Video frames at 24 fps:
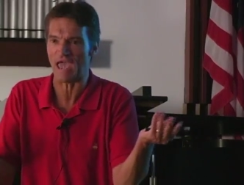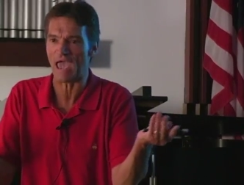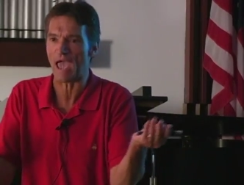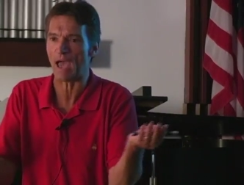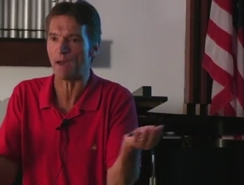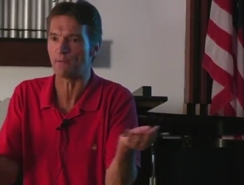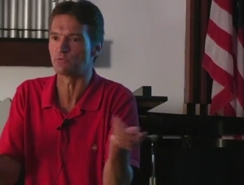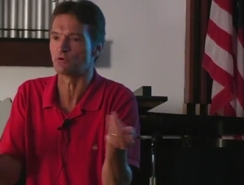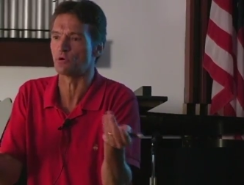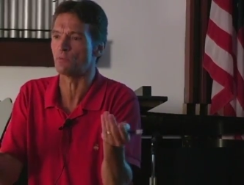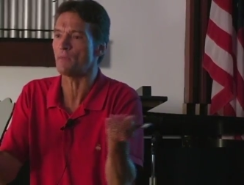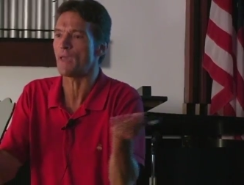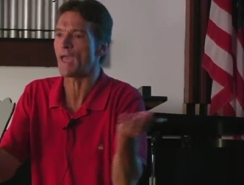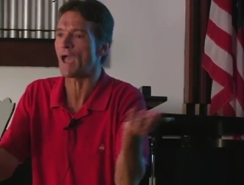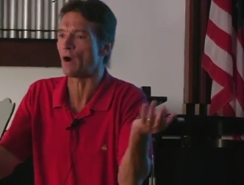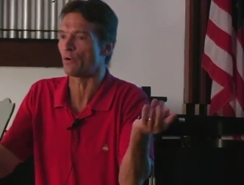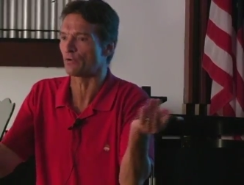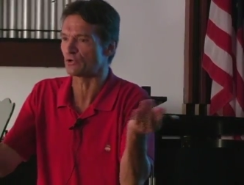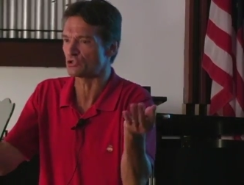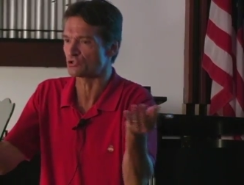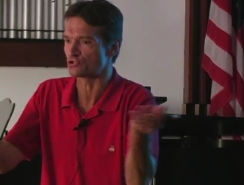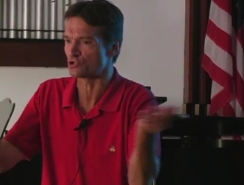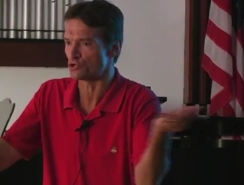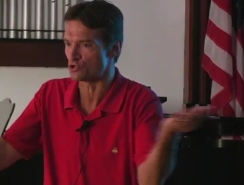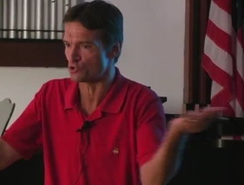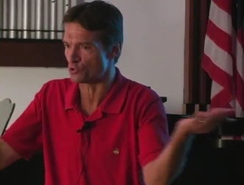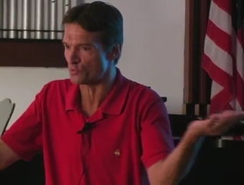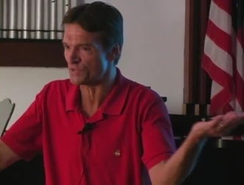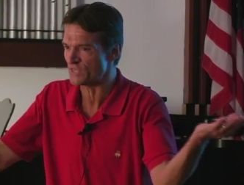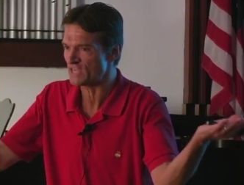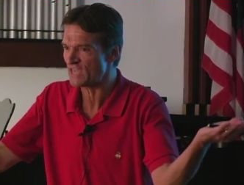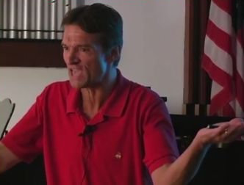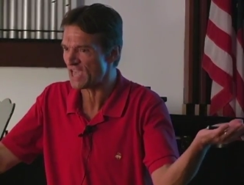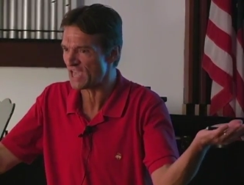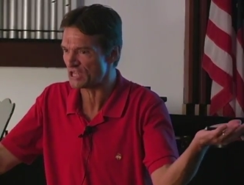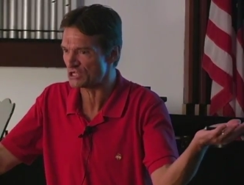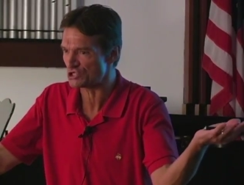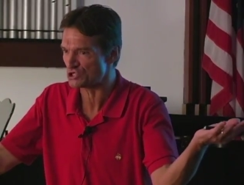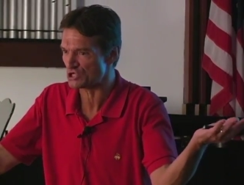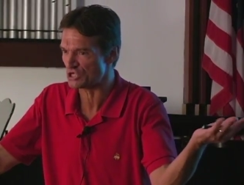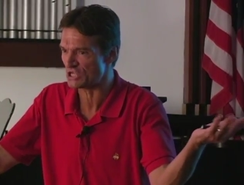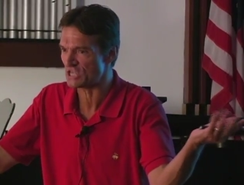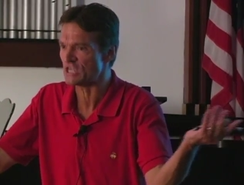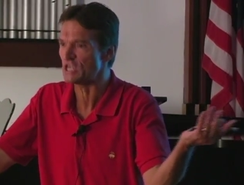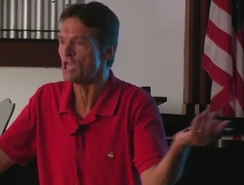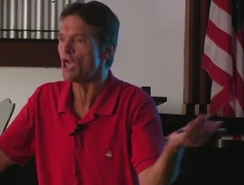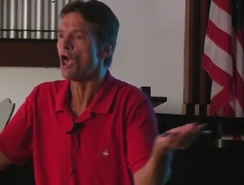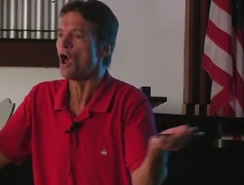abnormalities on your
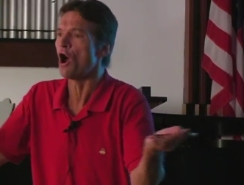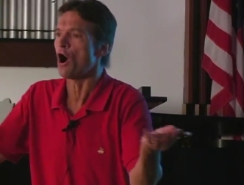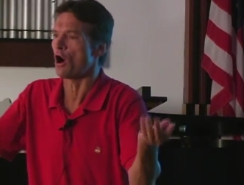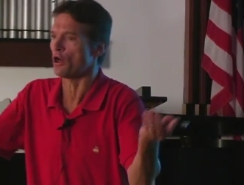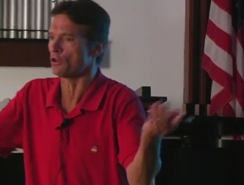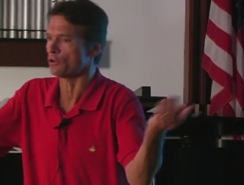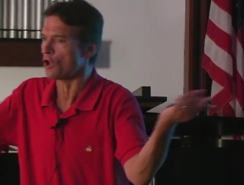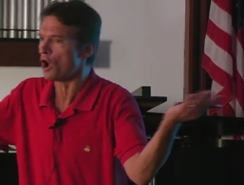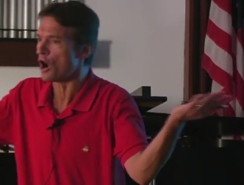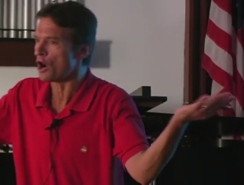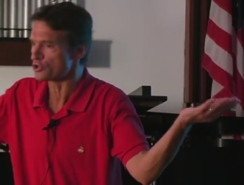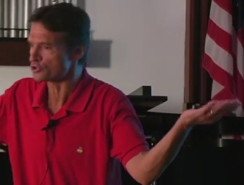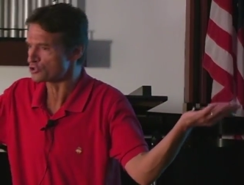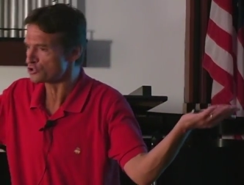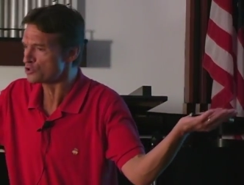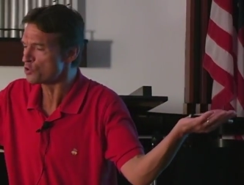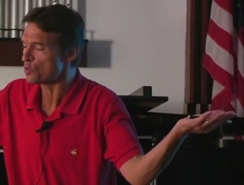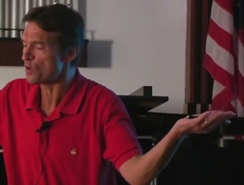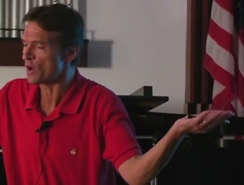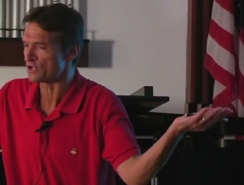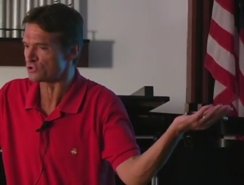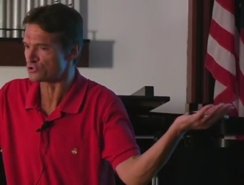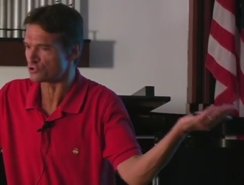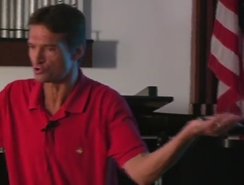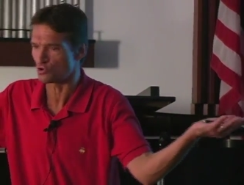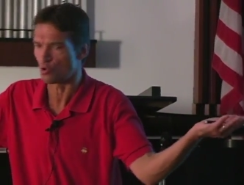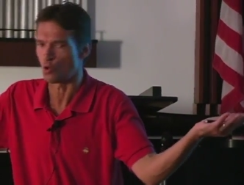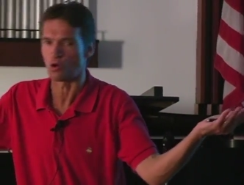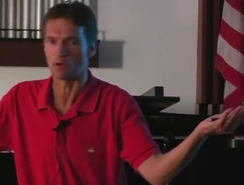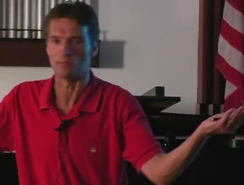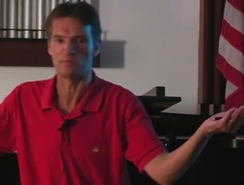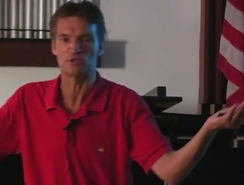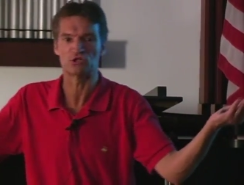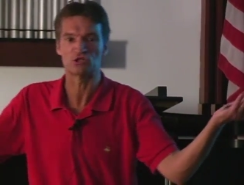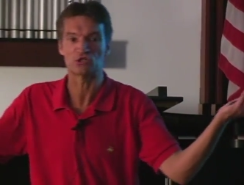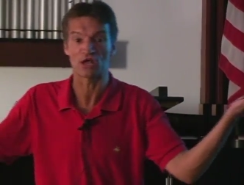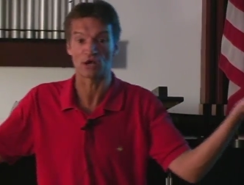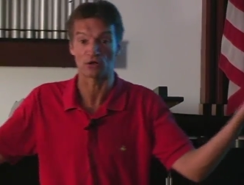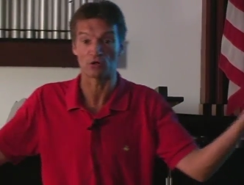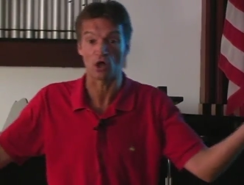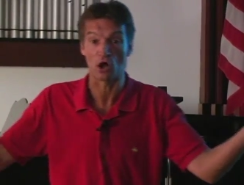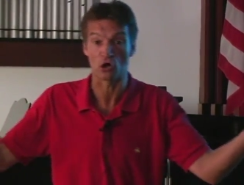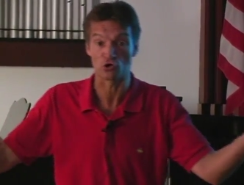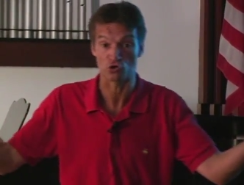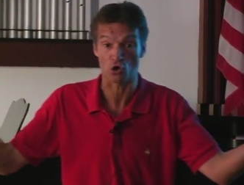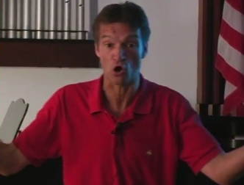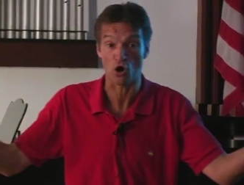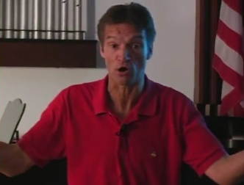EKG. A large QS score means you had a
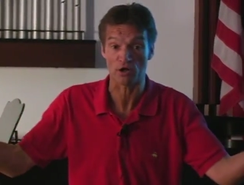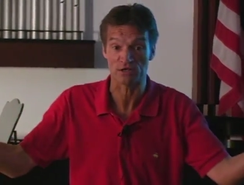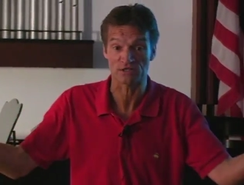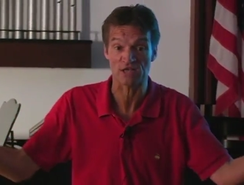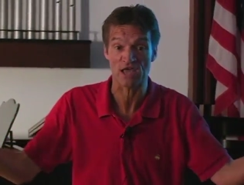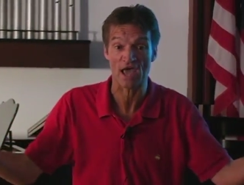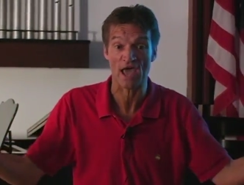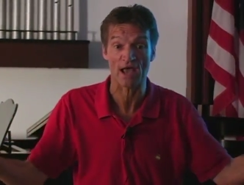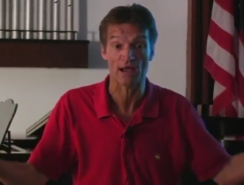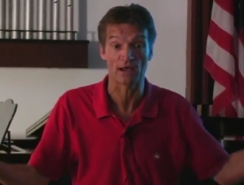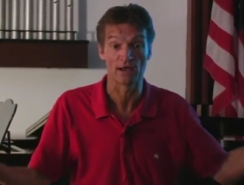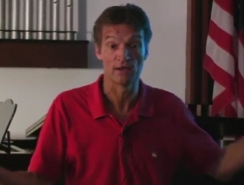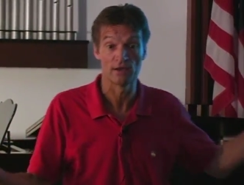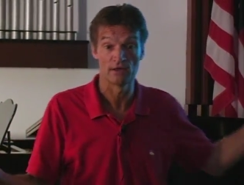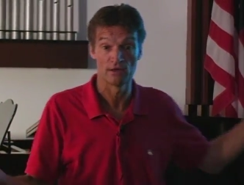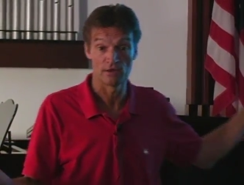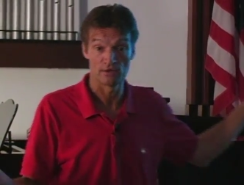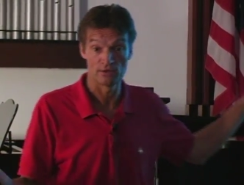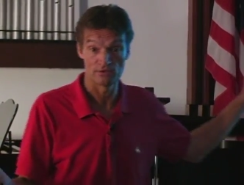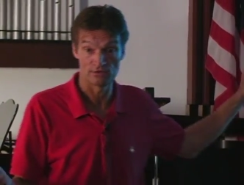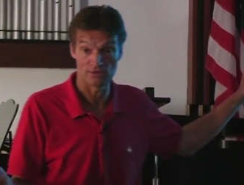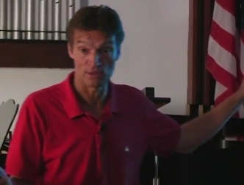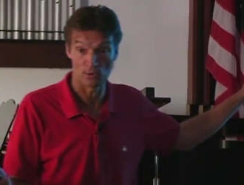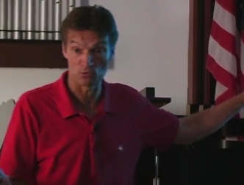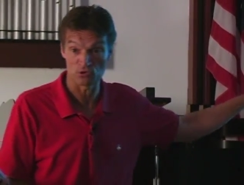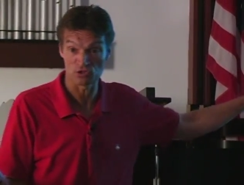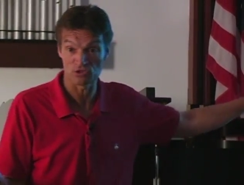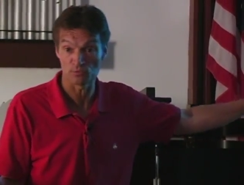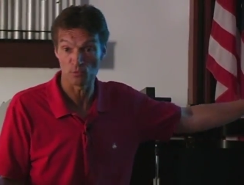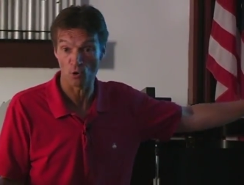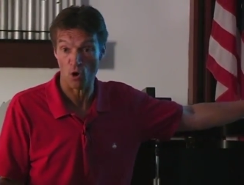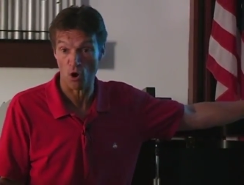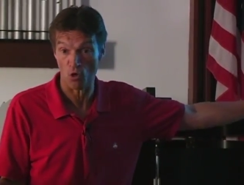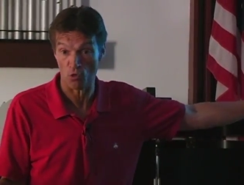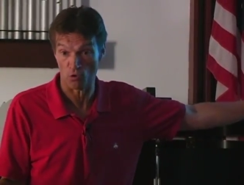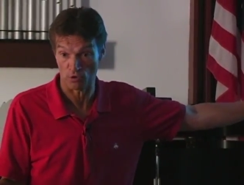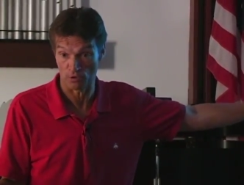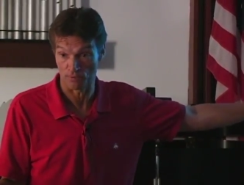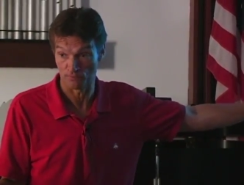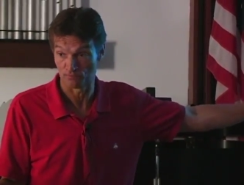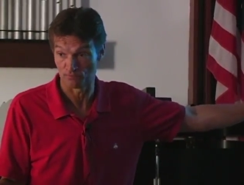larger heart attack. They were smaller.